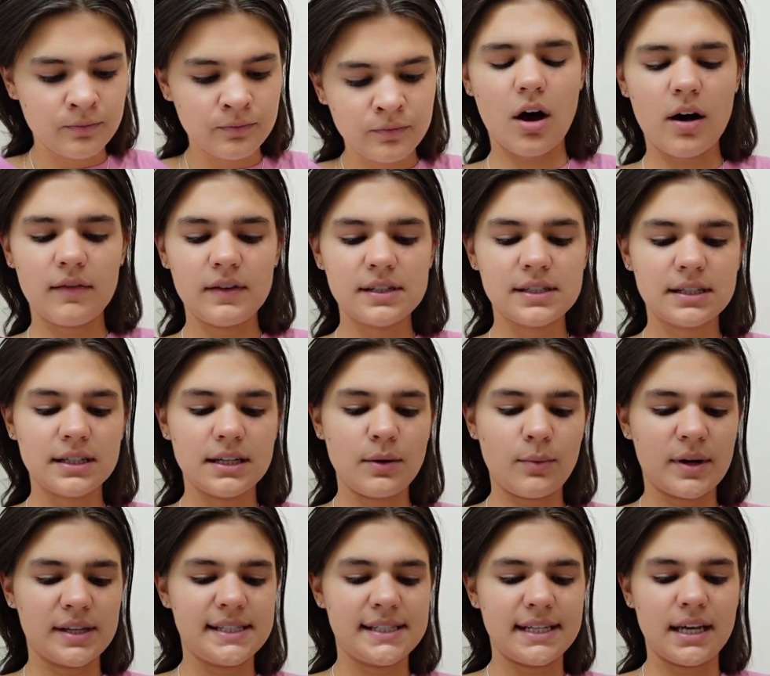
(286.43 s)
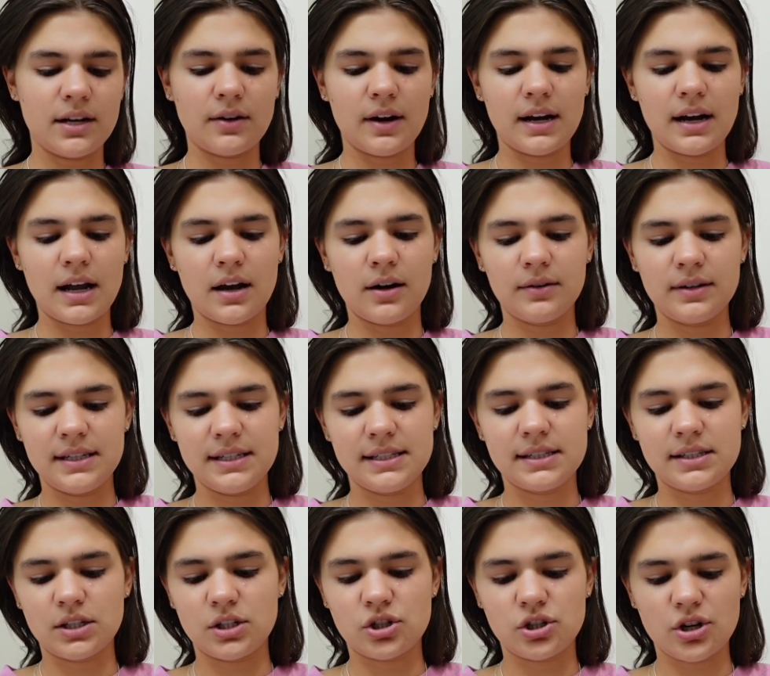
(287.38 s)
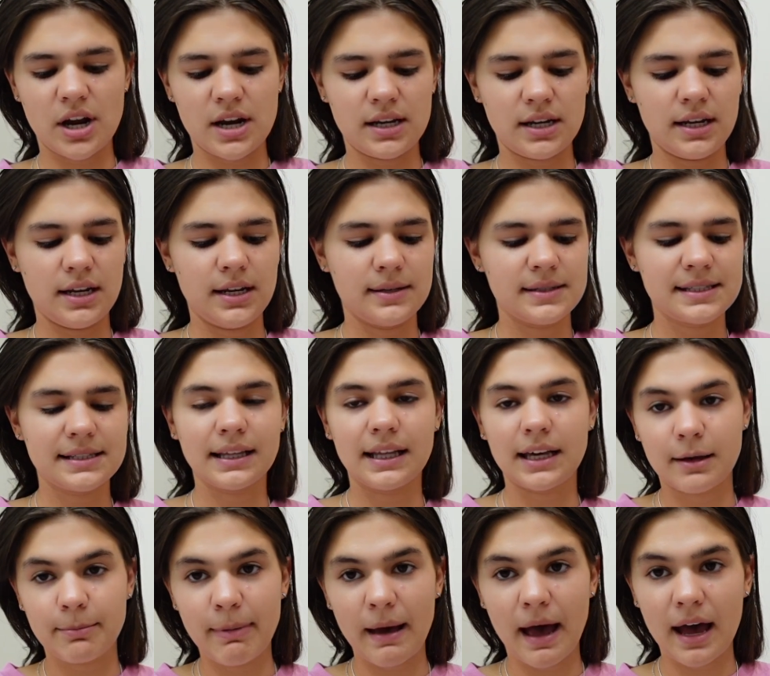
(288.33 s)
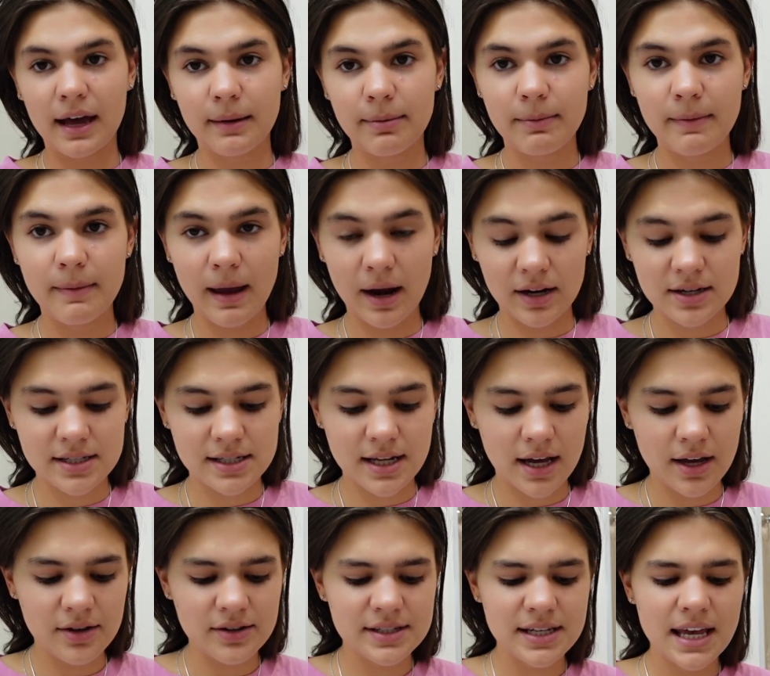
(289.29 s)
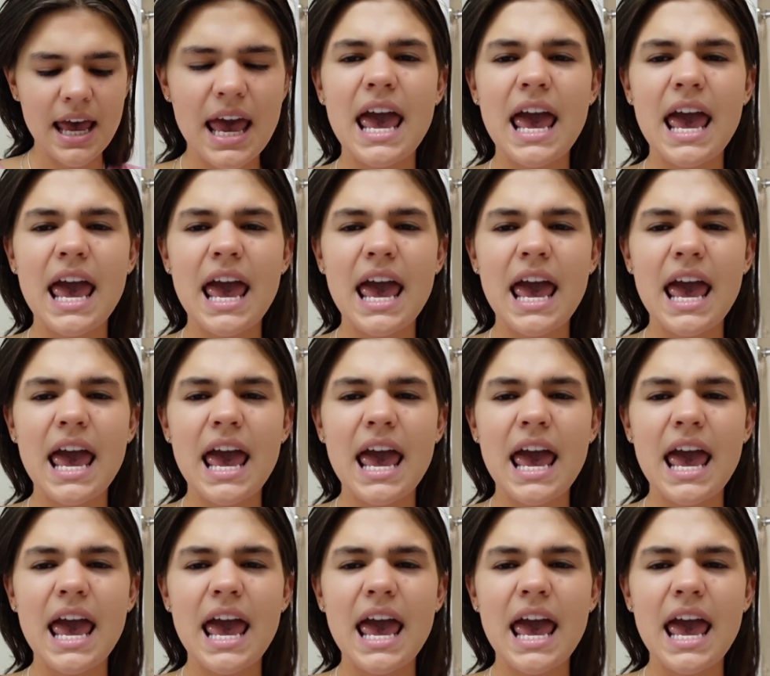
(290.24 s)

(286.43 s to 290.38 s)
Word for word: Obviously, what's in right now is the trendy slick back hairstyles,